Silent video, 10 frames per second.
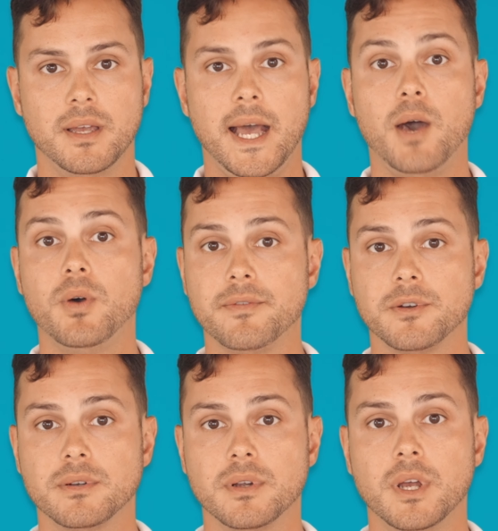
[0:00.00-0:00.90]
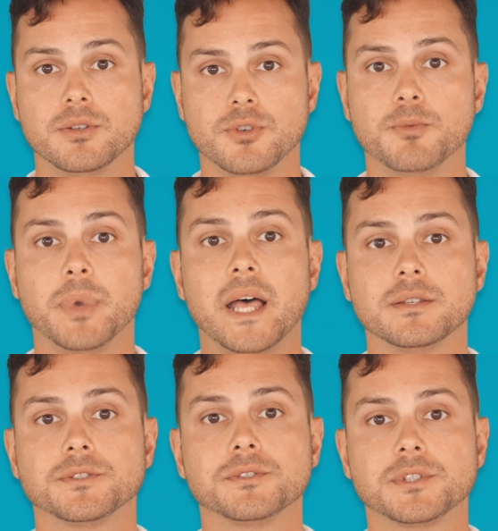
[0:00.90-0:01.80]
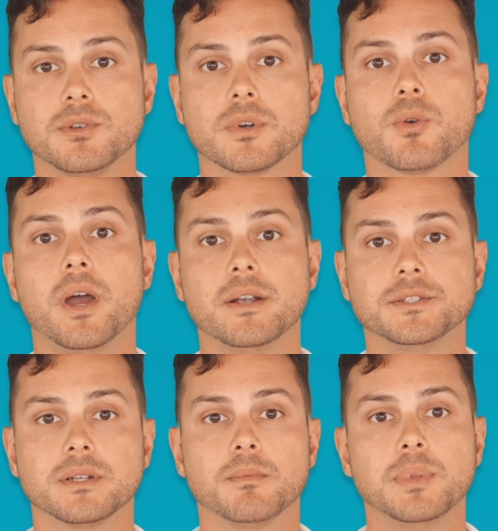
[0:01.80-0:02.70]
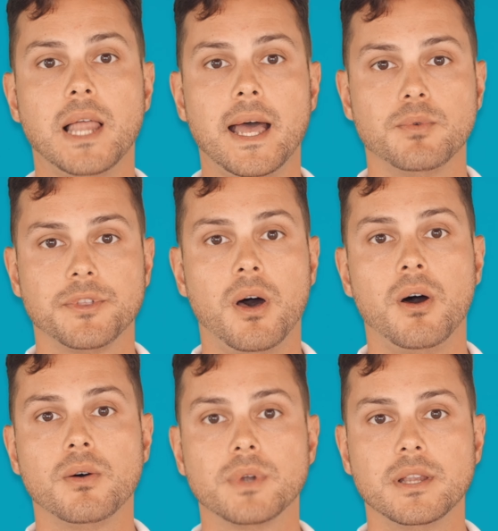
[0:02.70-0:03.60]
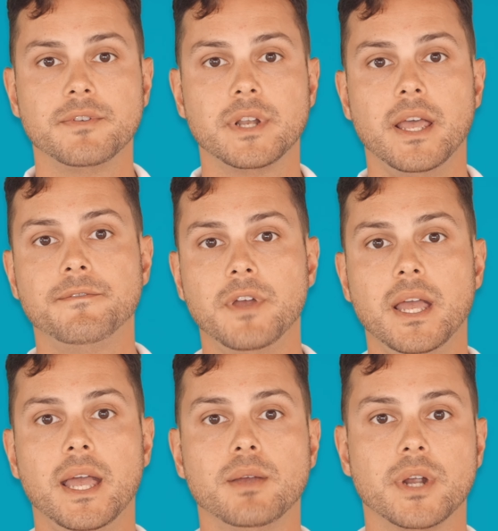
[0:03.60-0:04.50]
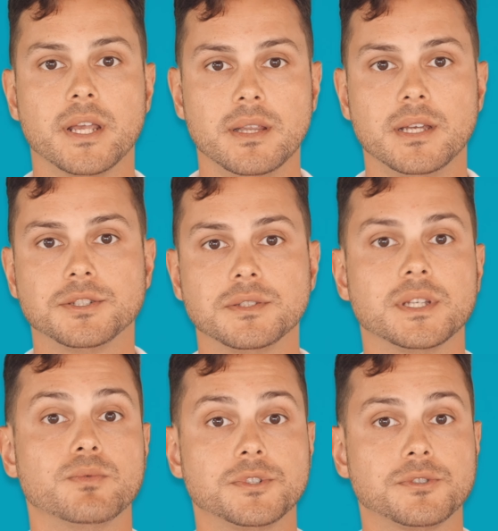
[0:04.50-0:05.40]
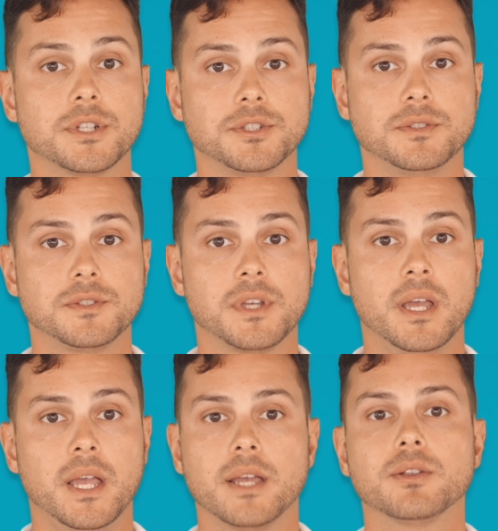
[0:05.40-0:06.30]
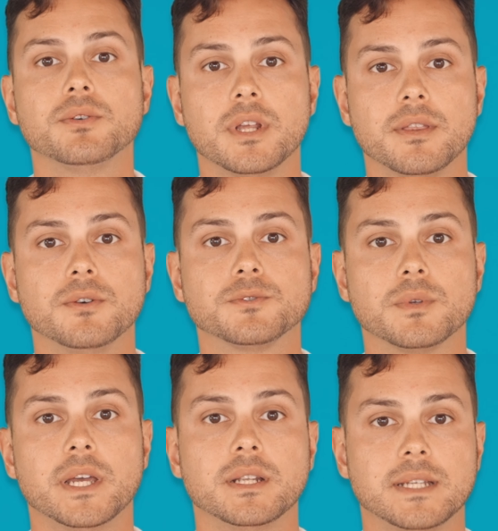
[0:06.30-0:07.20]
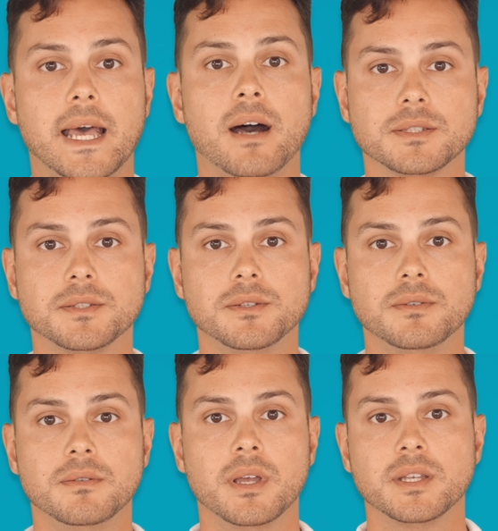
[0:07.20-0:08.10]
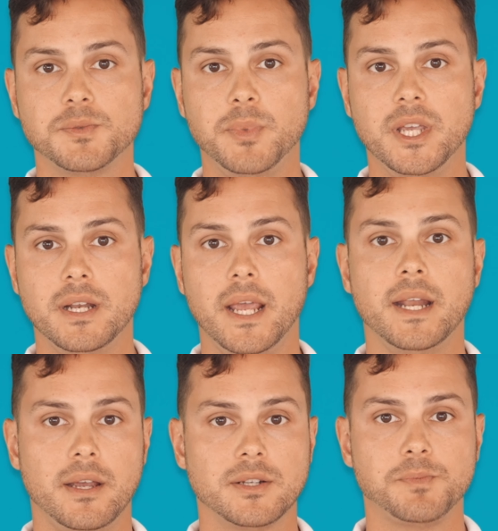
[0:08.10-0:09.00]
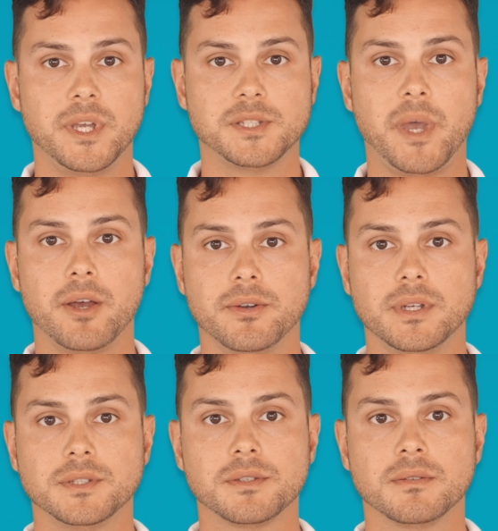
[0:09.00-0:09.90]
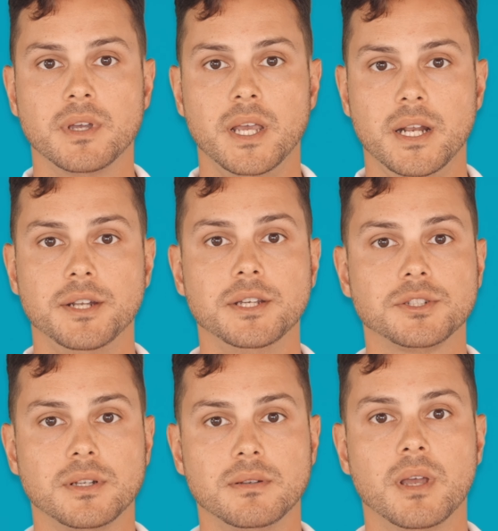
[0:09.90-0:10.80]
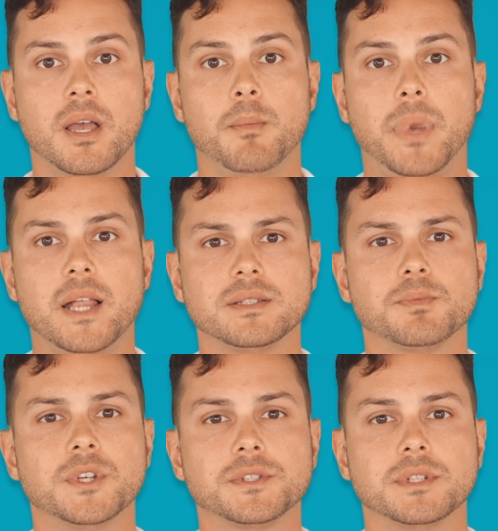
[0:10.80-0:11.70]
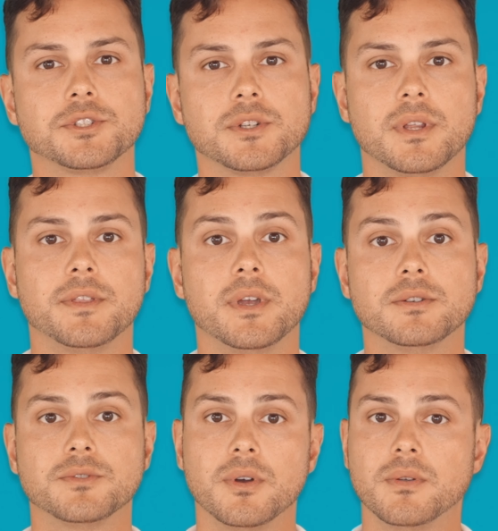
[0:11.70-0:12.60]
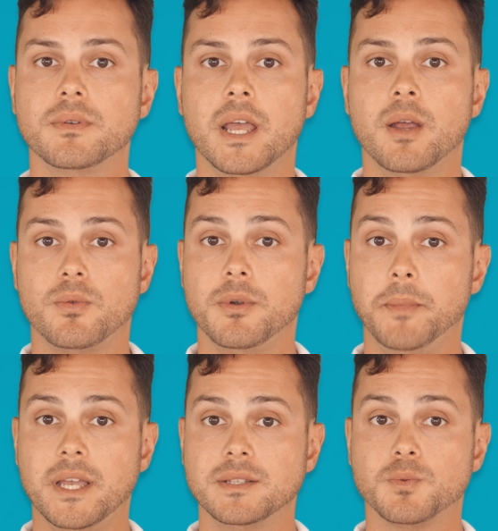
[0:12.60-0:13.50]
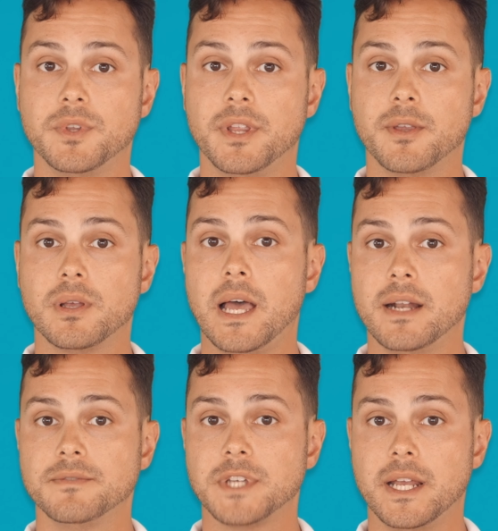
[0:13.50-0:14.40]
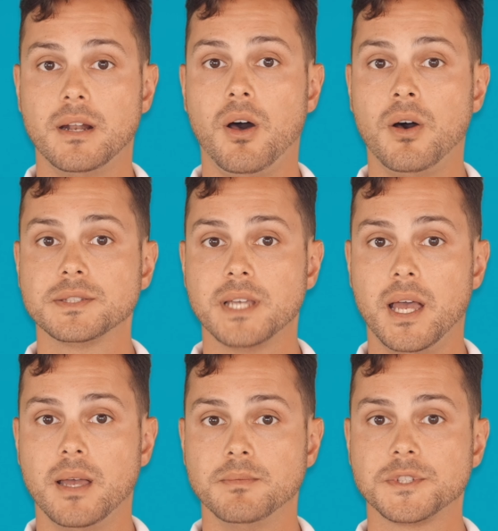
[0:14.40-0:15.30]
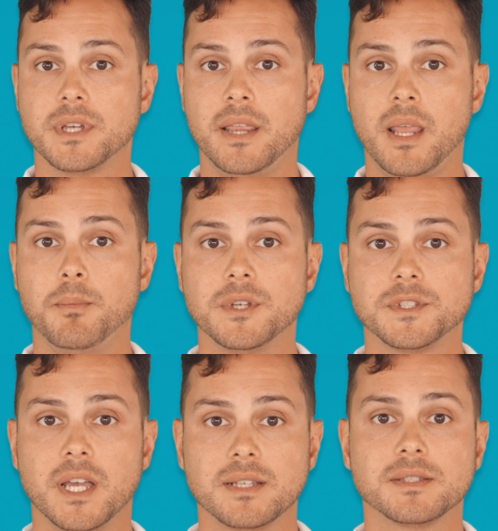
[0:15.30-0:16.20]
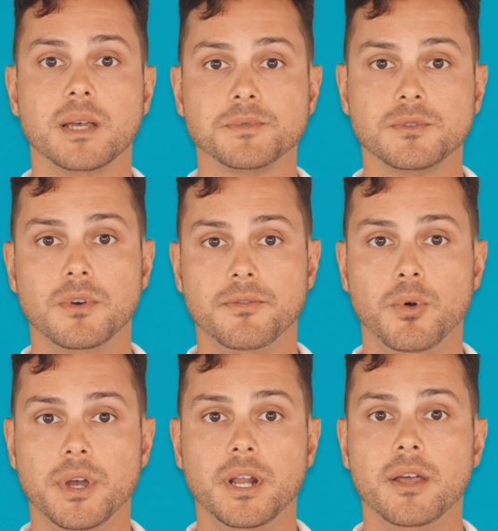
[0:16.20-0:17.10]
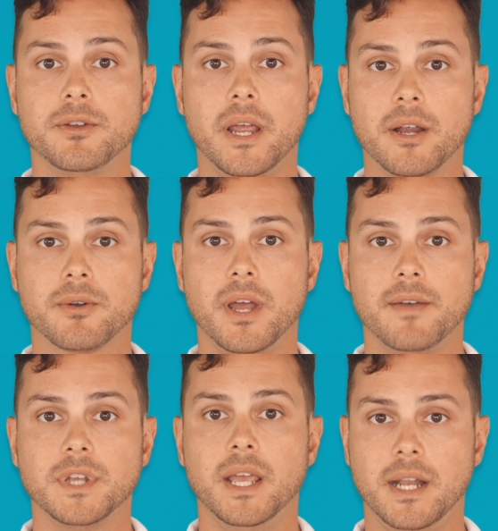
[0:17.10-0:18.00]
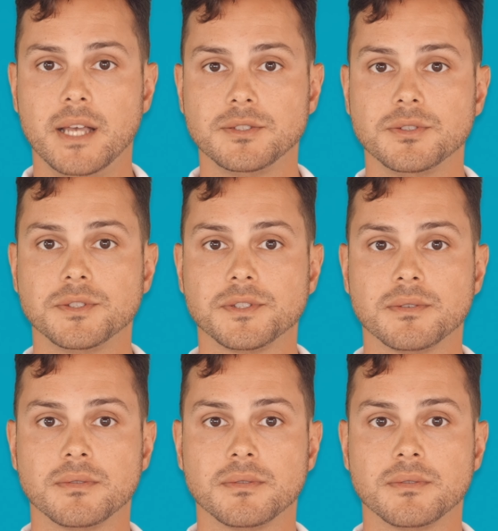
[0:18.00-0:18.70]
However, drone pilots are still required to comply with all relevant FAA regulations and restrictions, including those related to altitude, speed, and airspace boundaries. In addition, pilots must ensure that their drone remains within their line of sight at all times, and they must take steps to avoid other aircraft and hazards.